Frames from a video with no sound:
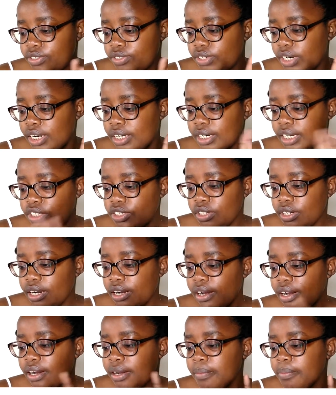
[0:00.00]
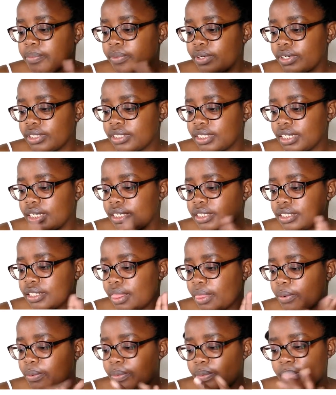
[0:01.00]
naturally, processed,
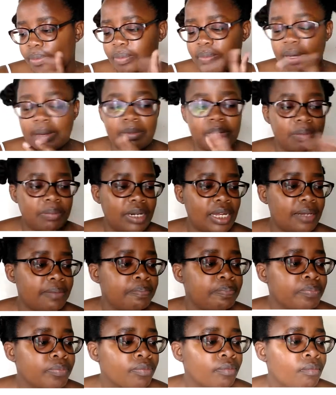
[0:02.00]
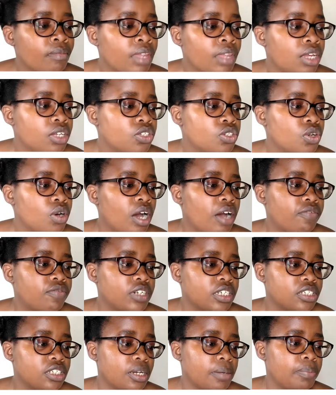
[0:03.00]
blah blah blah. So after
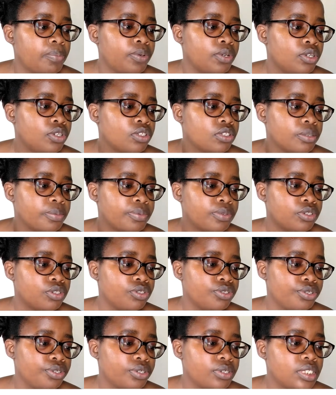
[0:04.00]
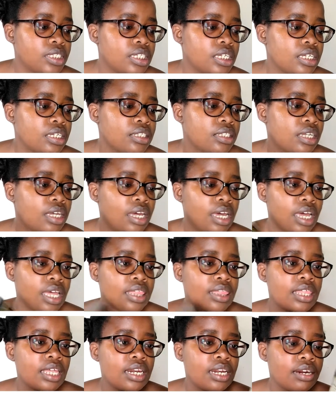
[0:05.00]
shampooing you're supposed to use this, and
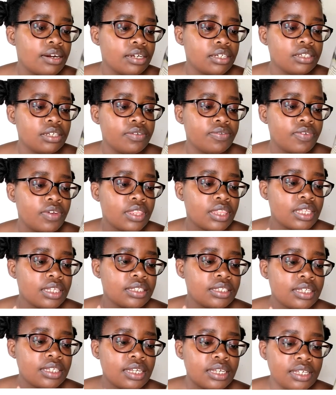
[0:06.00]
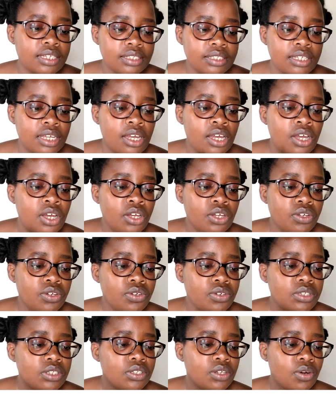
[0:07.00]
the direction for this is
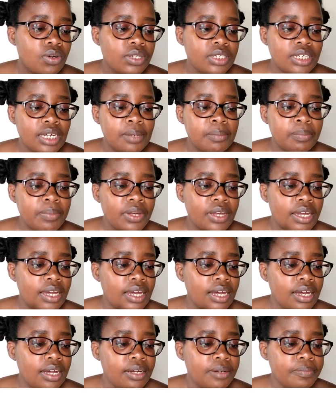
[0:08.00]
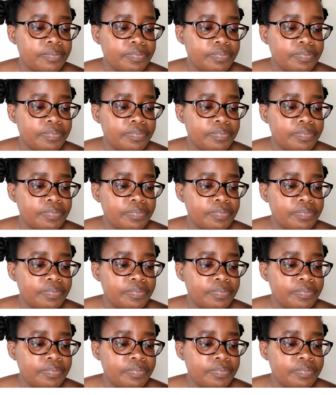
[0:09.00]
use on damp hair,